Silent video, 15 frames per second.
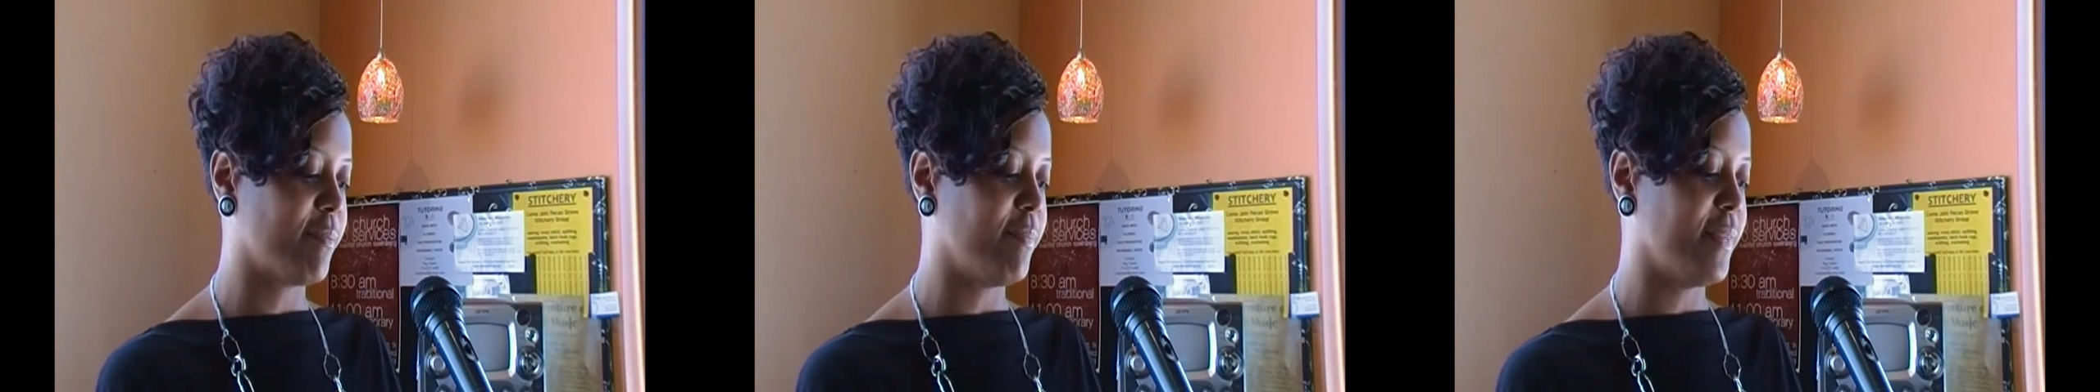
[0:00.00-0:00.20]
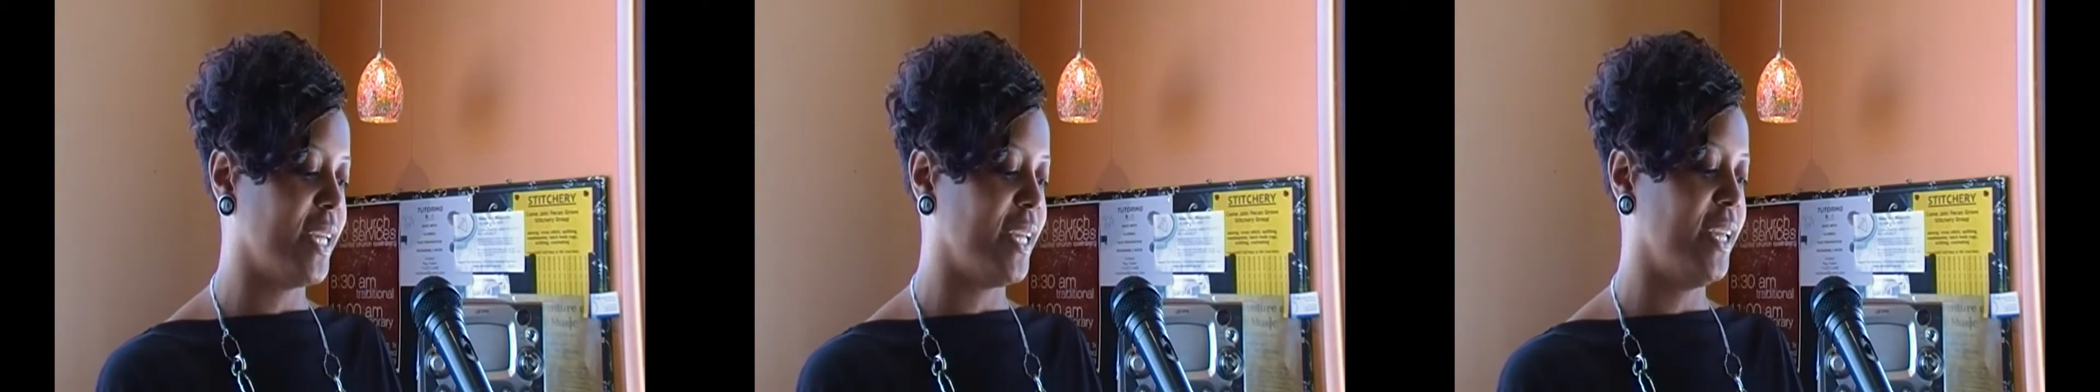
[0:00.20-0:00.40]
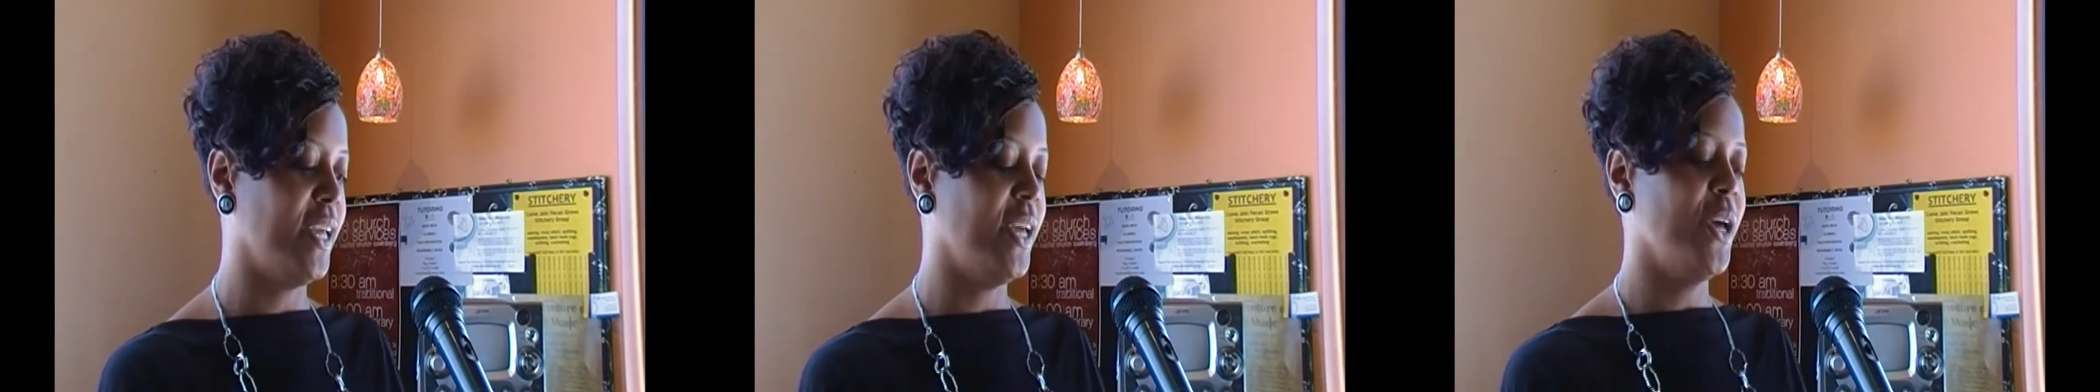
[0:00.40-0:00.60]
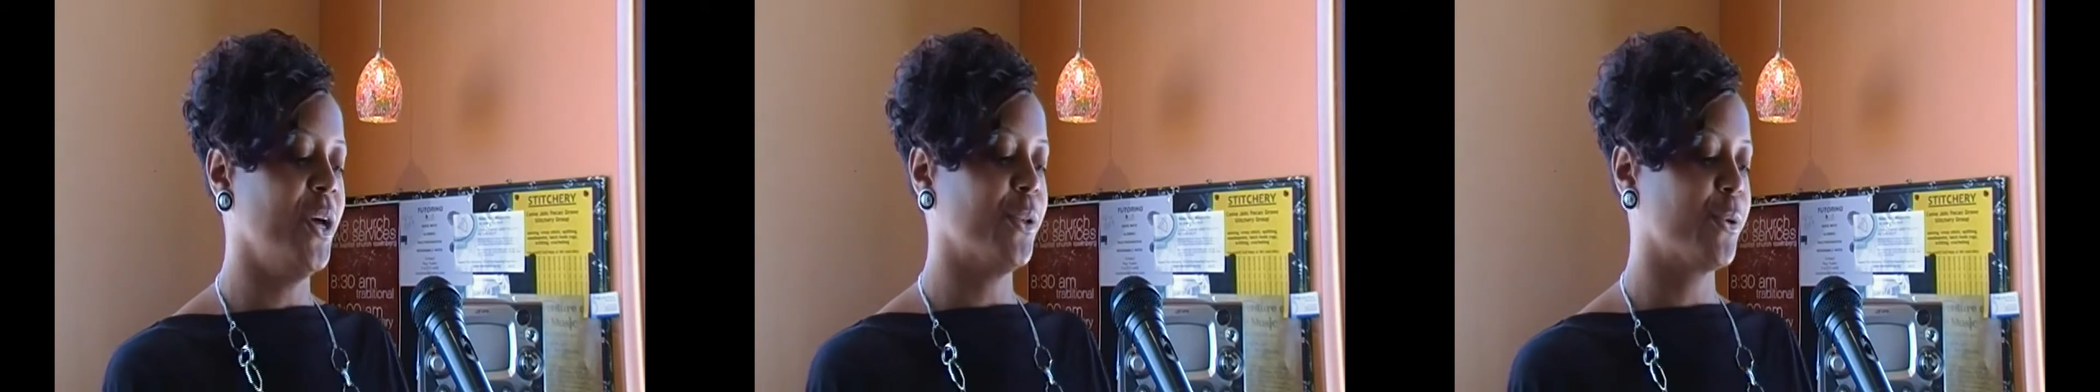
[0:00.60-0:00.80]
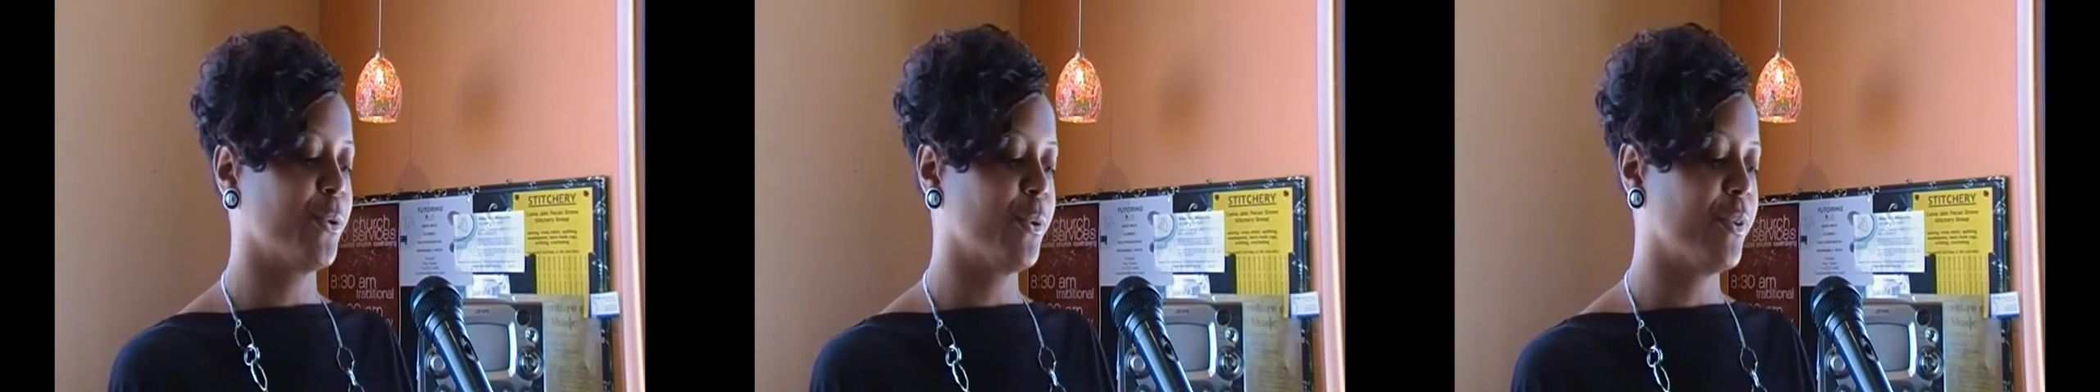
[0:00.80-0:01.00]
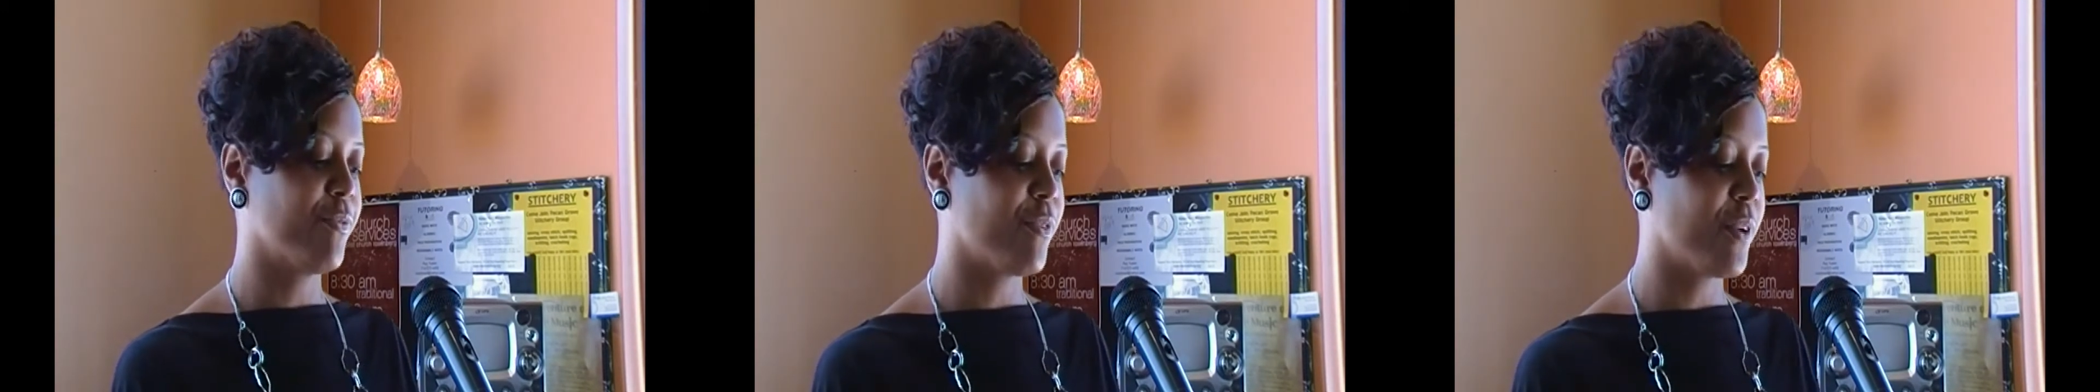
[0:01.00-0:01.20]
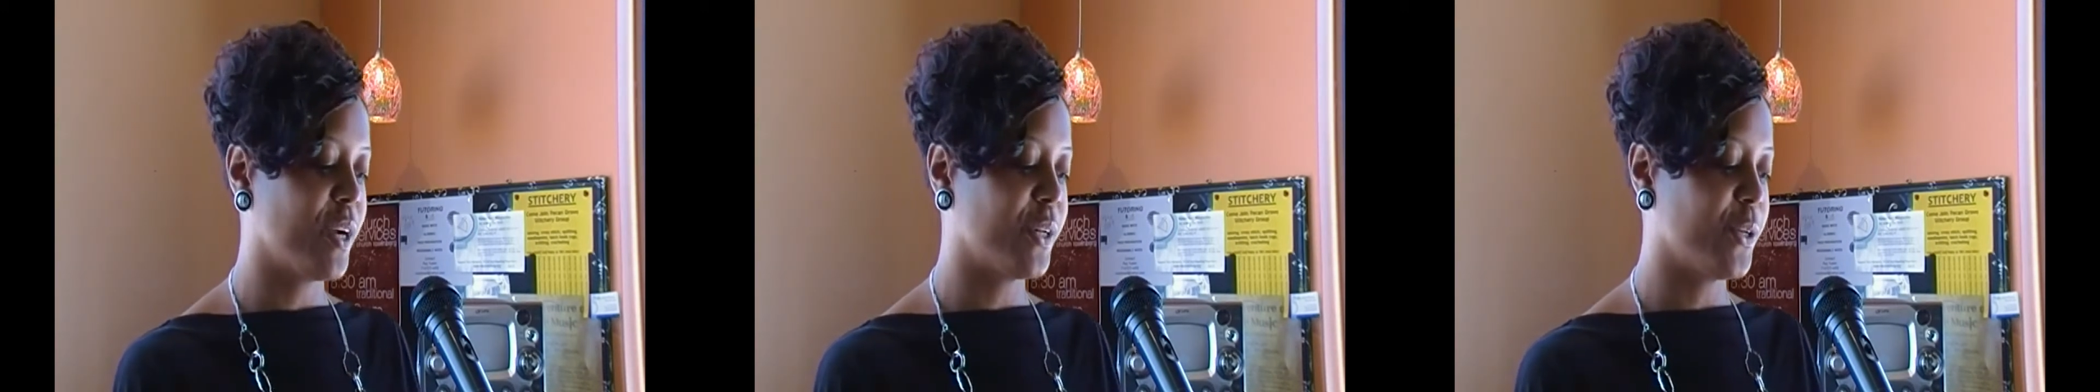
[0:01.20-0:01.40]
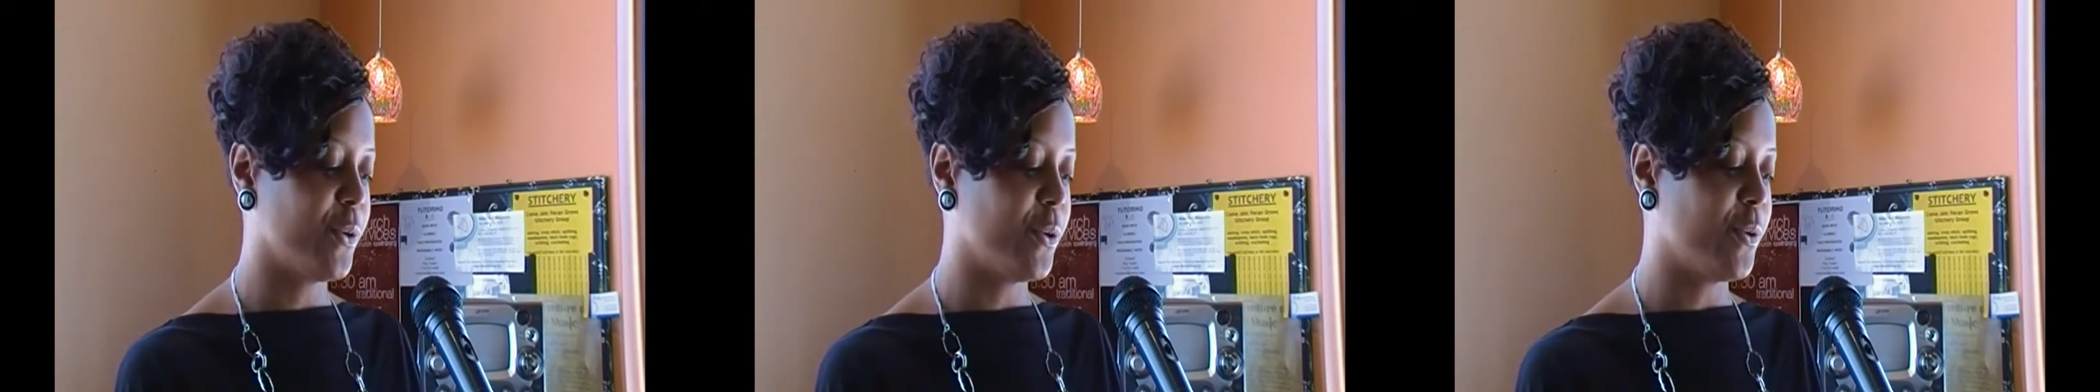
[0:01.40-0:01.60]
at me through the
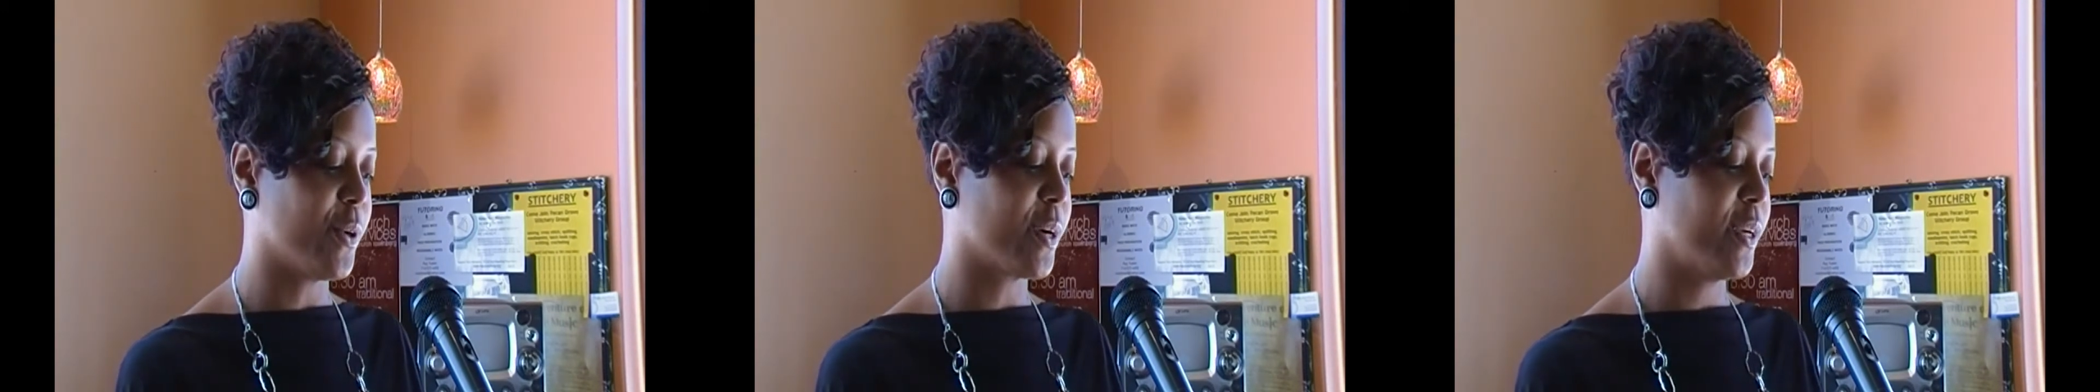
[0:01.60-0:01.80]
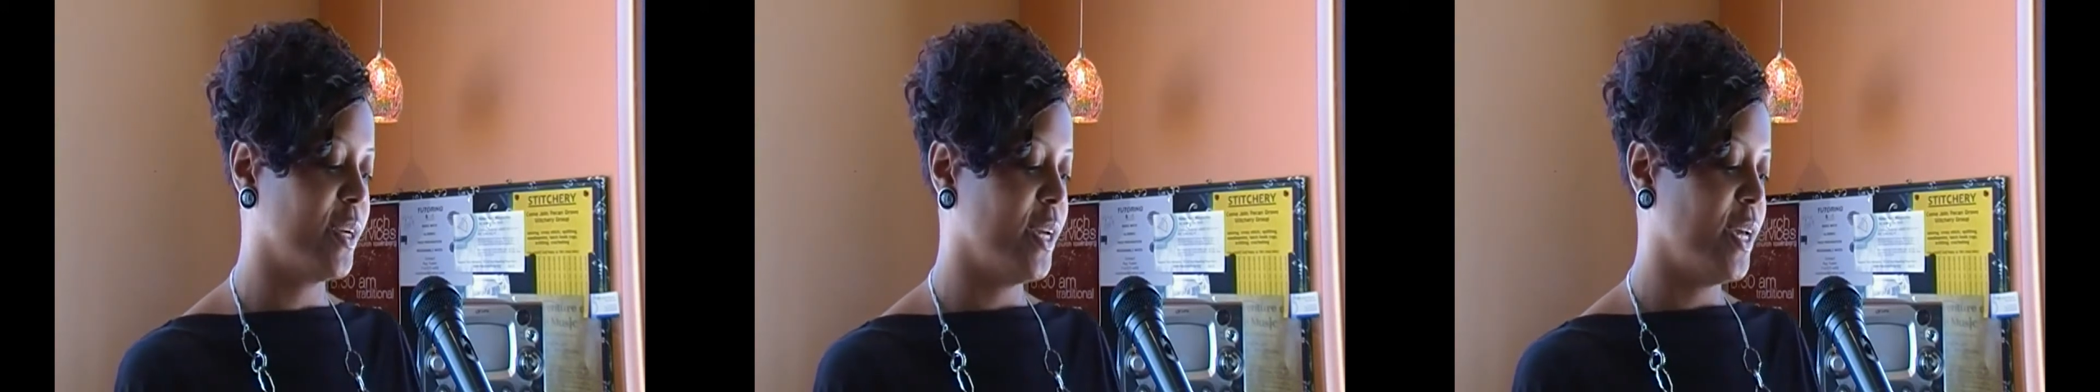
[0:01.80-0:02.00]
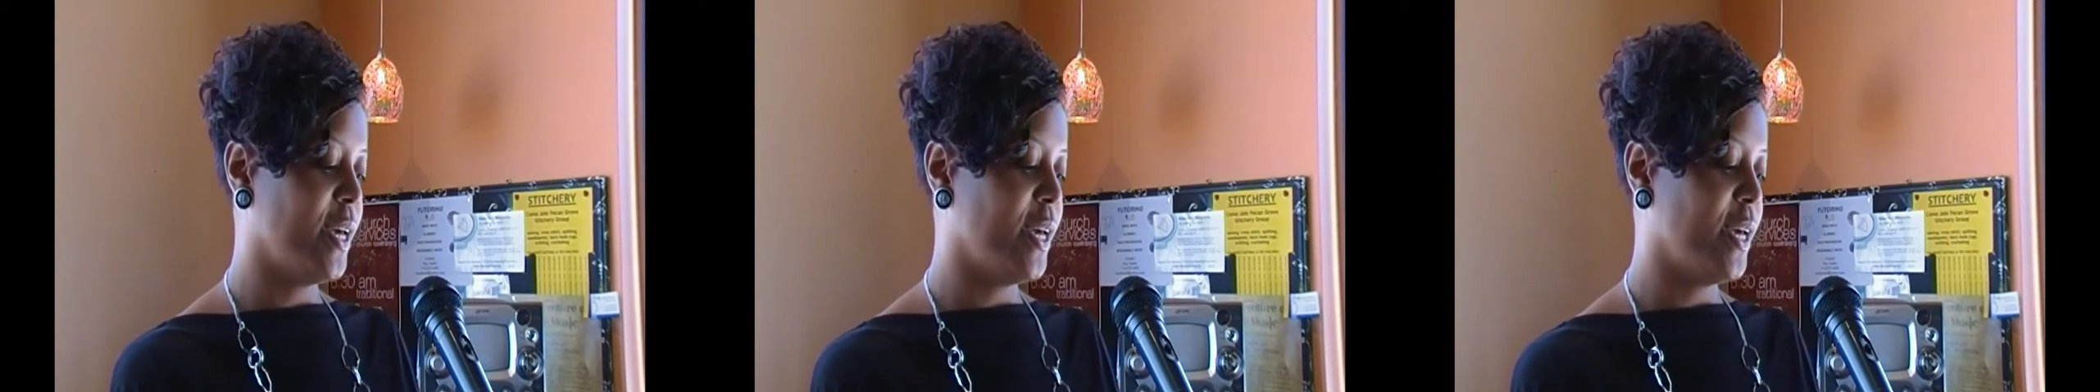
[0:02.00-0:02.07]
front door.